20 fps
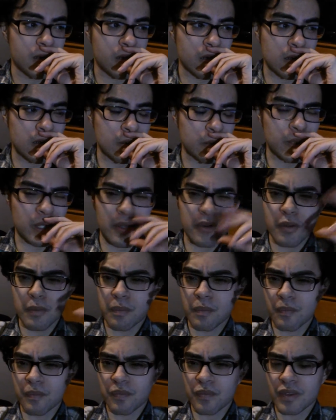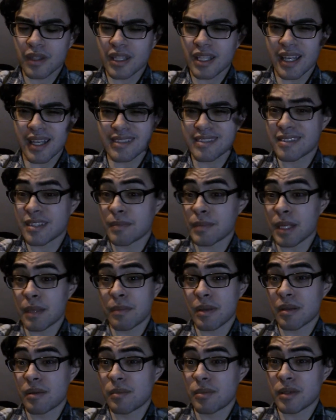Uh, my other classes, I'm
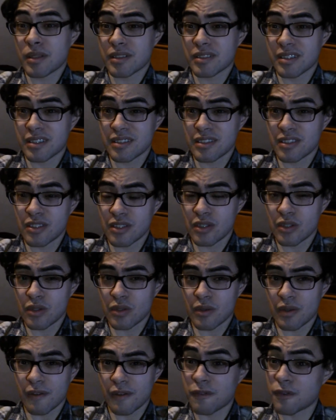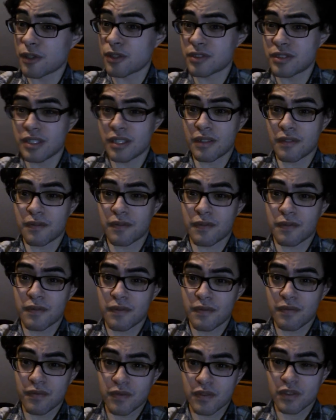not buying books until the first day of
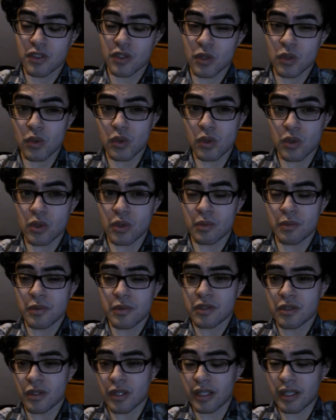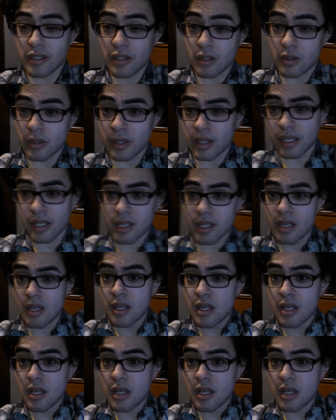school, so I can know like